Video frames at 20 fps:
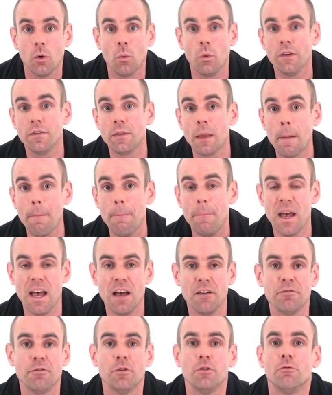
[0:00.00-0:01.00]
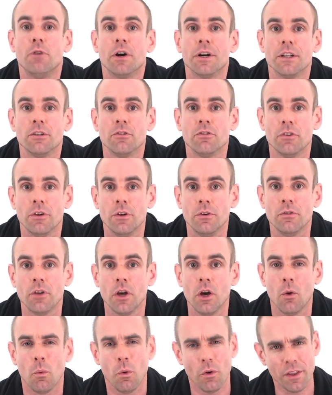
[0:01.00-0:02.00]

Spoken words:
With barefoot running shoes,